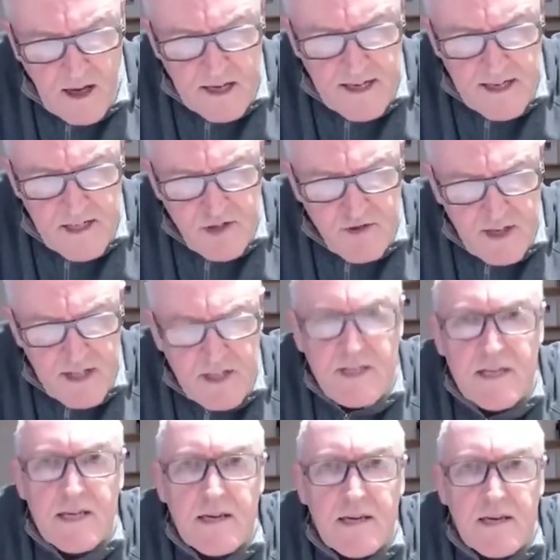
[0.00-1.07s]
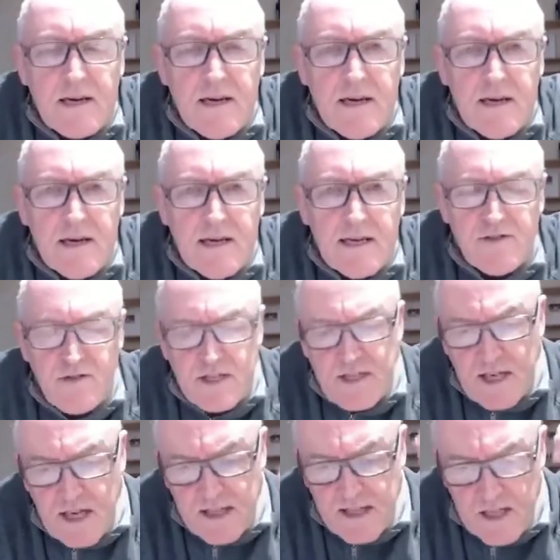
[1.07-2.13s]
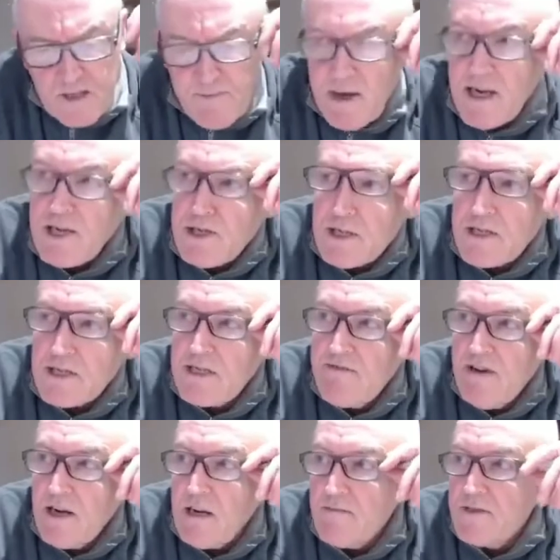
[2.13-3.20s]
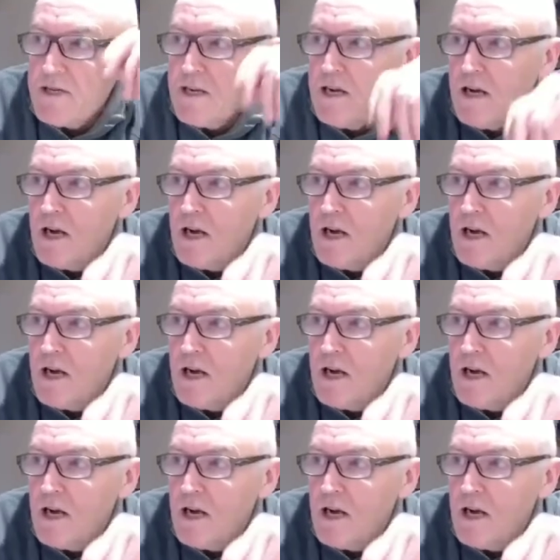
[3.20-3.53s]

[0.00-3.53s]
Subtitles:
And interestingly, these patients developed